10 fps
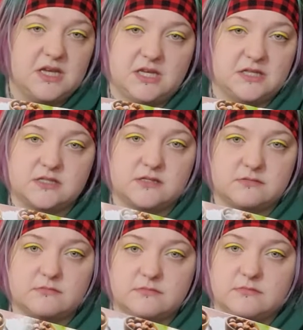It's
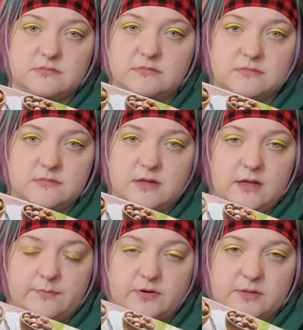
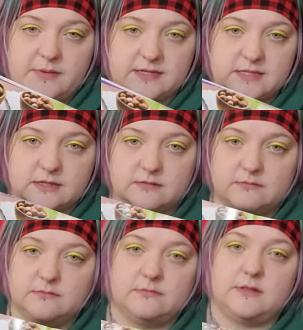a pretty basic
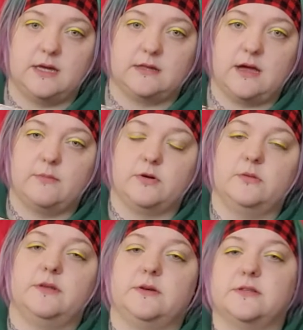thing that I'm going
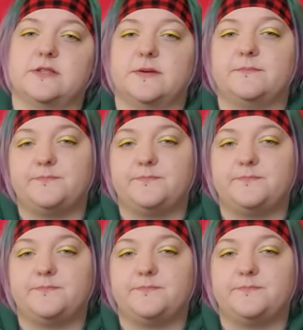to be doing, so.